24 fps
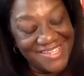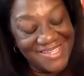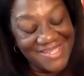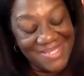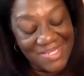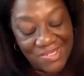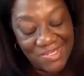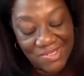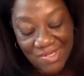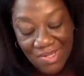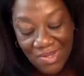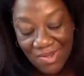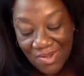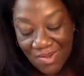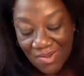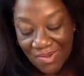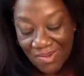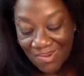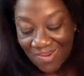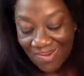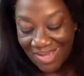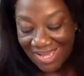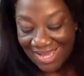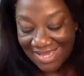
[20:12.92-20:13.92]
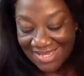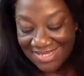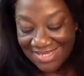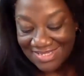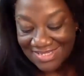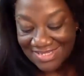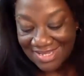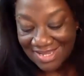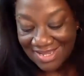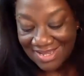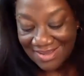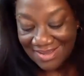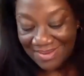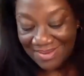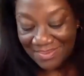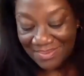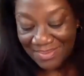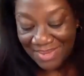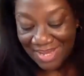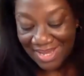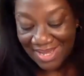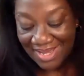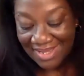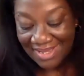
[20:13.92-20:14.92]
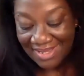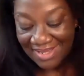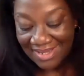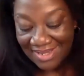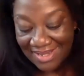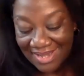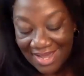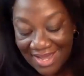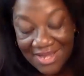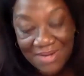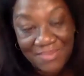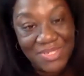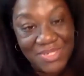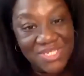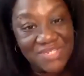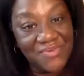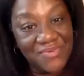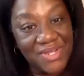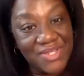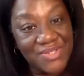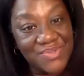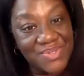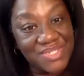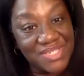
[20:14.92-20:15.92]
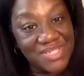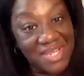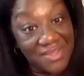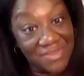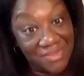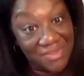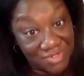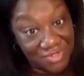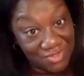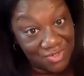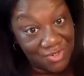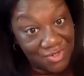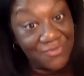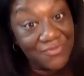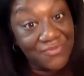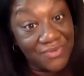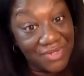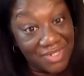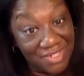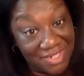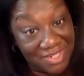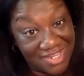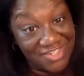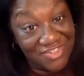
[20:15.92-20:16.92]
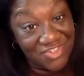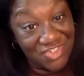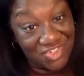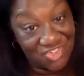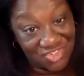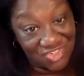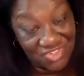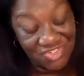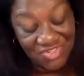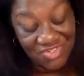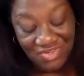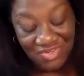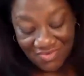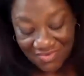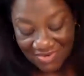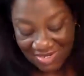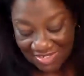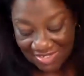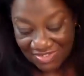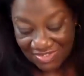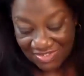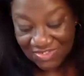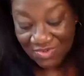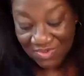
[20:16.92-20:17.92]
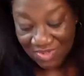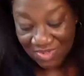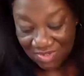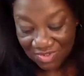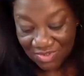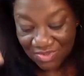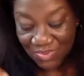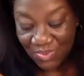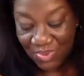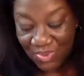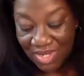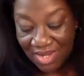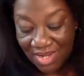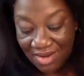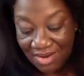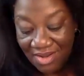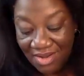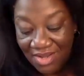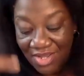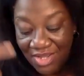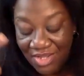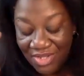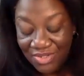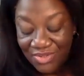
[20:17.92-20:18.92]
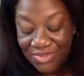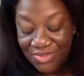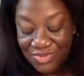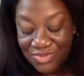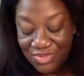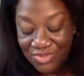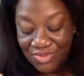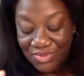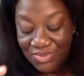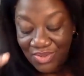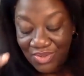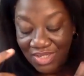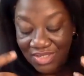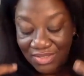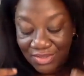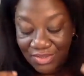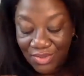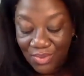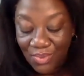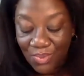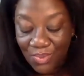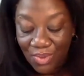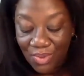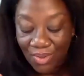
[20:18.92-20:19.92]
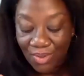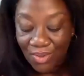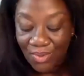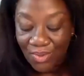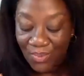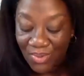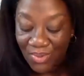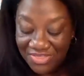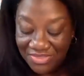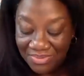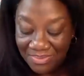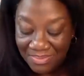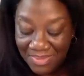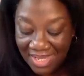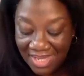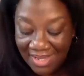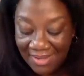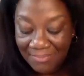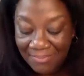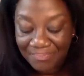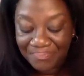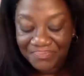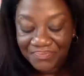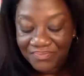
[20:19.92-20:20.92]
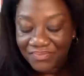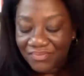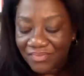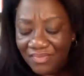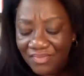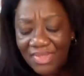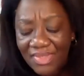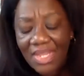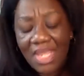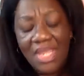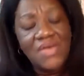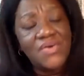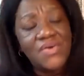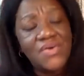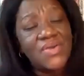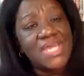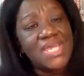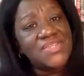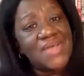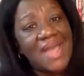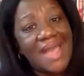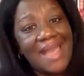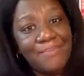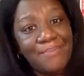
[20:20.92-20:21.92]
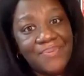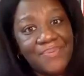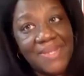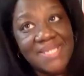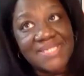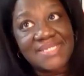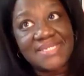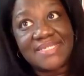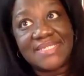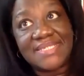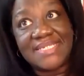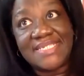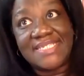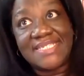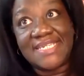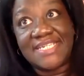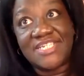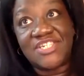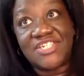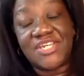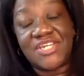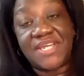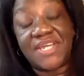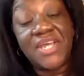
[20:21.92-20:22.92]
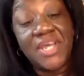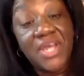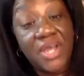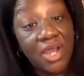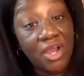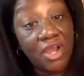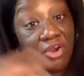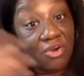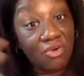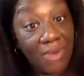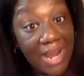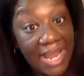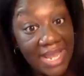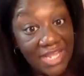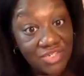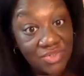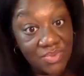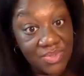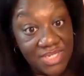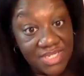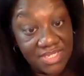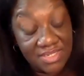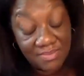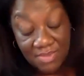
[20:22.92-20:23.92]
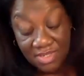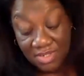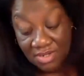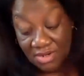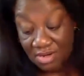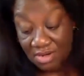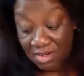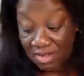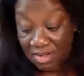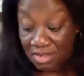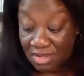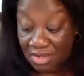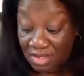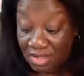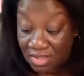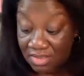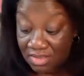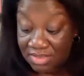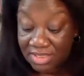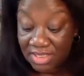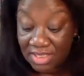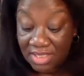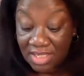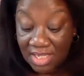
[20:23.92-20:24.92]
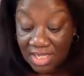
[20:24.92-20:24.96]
So as my economist friends would say, there's no free lunch. All right, so here's where you do a little work with me. Okay, so I'm presently teaching a graduate seminar called